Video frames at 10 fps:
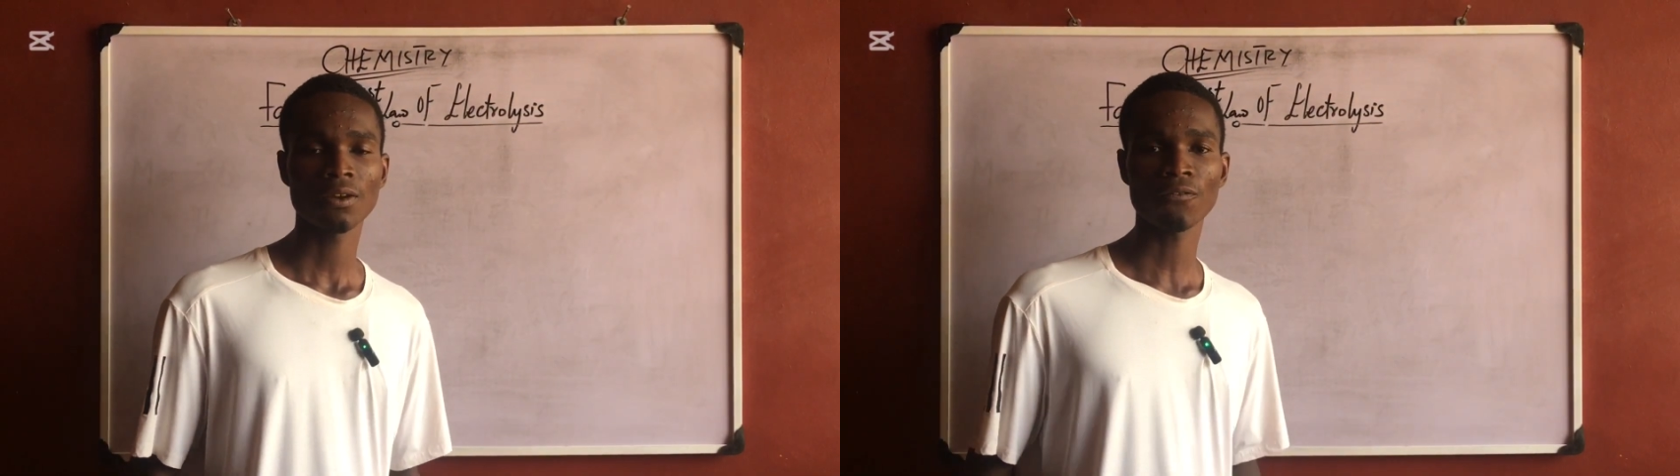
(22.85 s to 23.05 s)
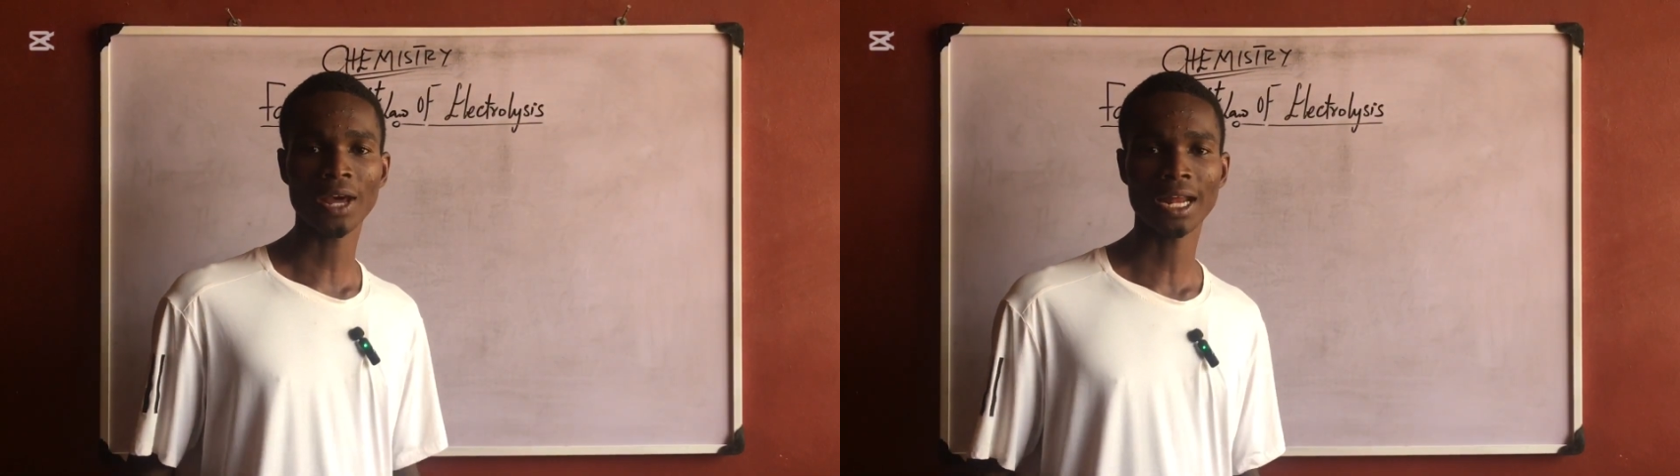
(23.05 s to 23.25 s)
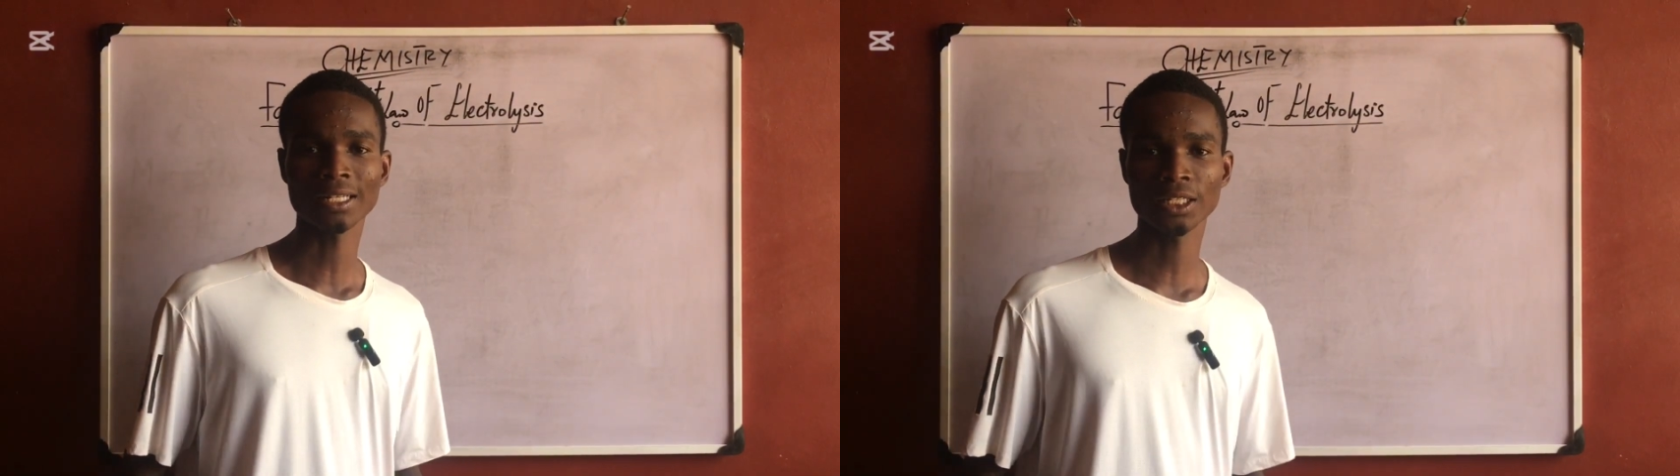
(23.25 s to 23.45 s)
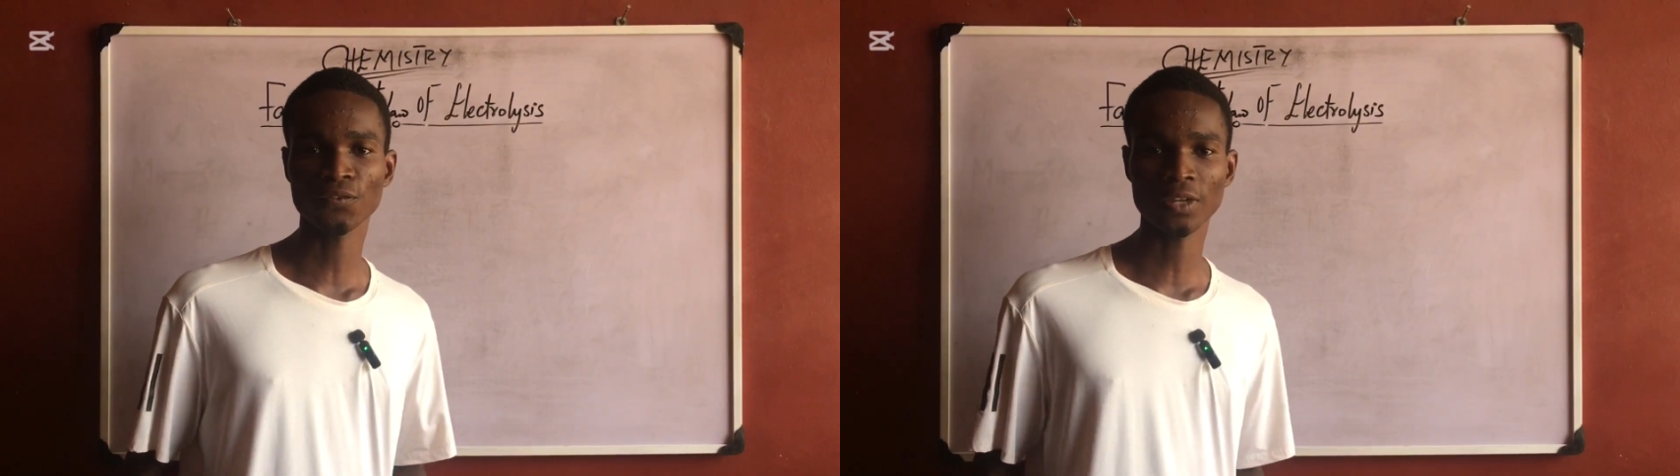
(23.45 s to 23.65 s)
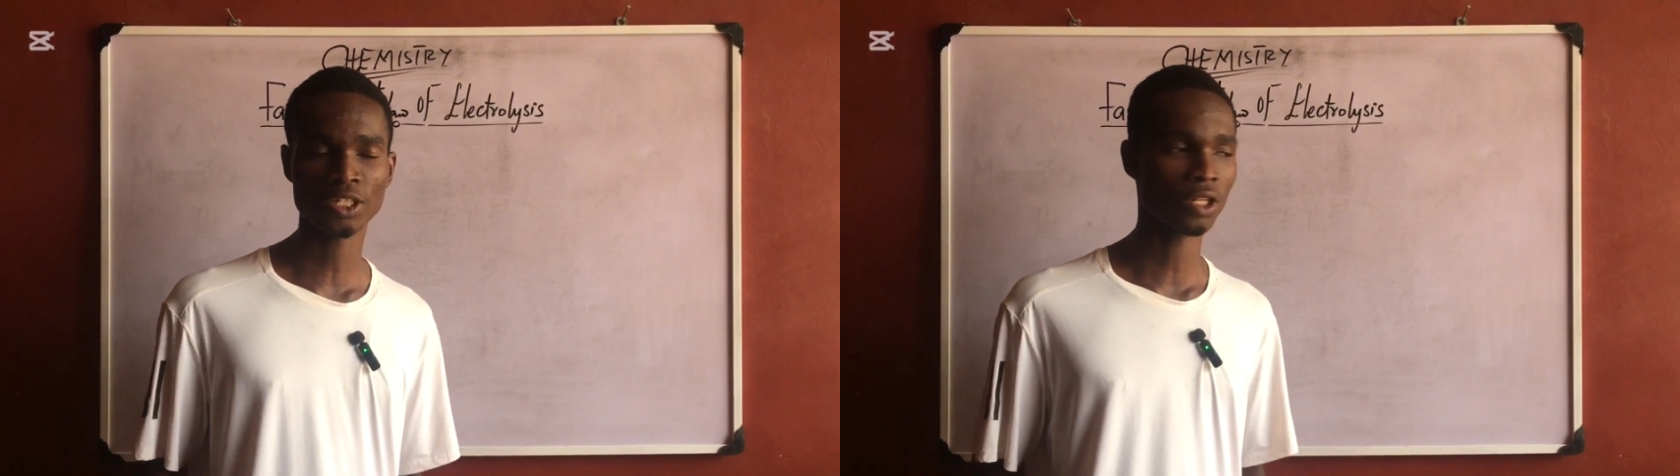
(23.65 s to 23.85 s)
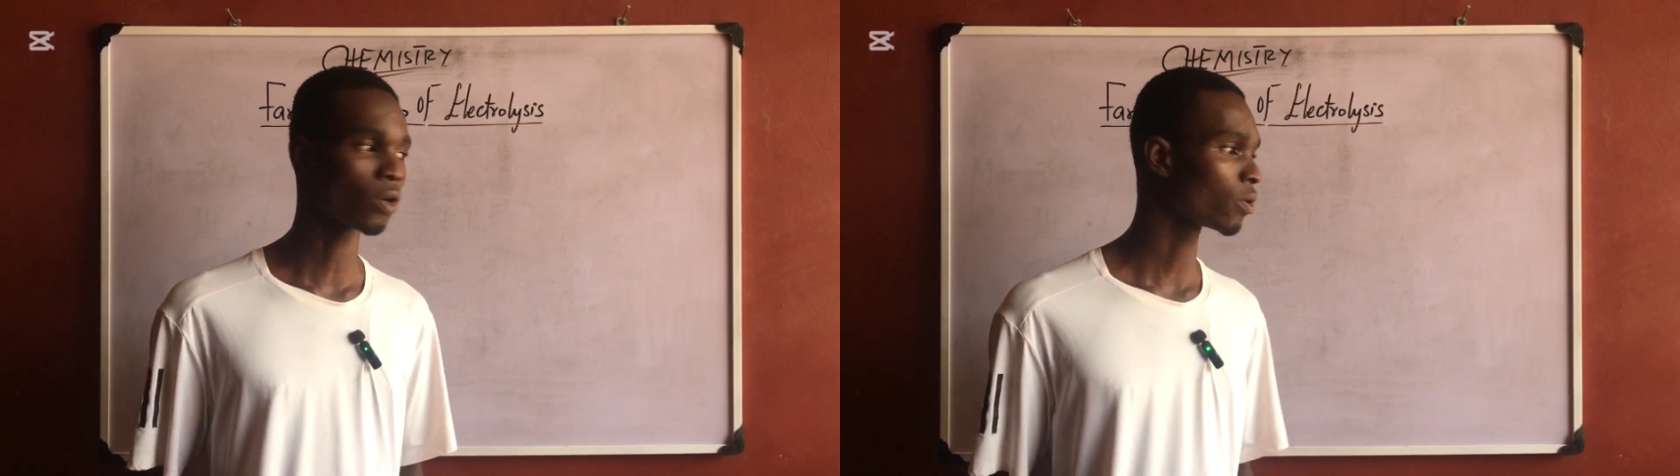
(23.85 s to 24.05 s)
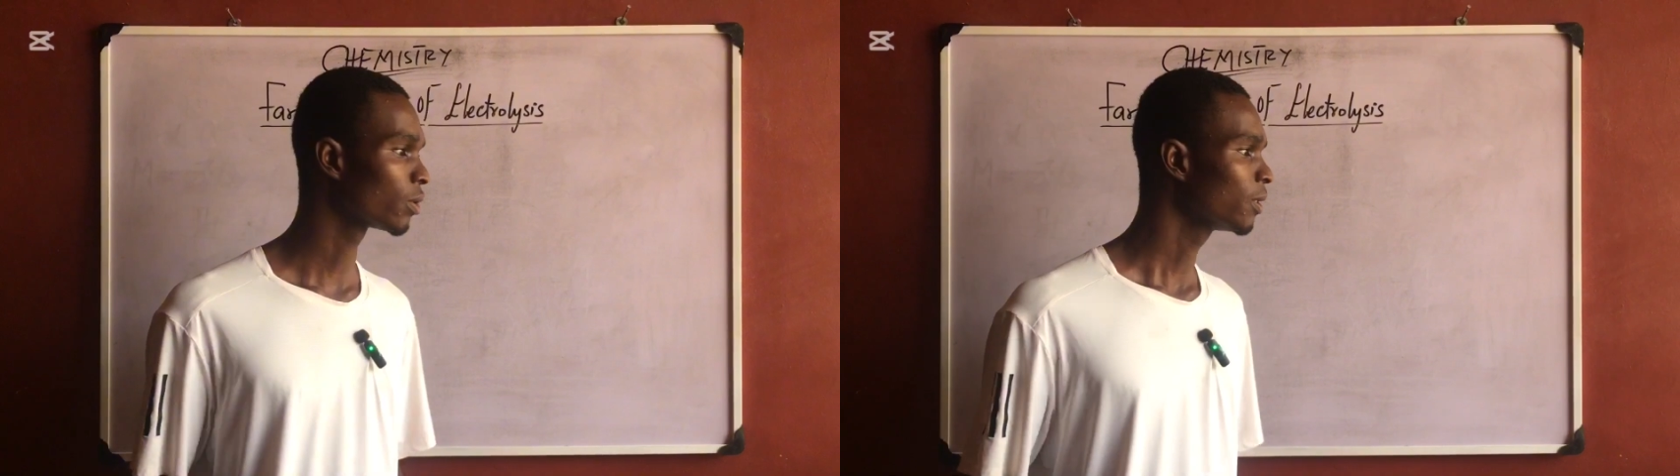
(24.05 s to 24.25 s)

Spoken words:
Faraday's first law.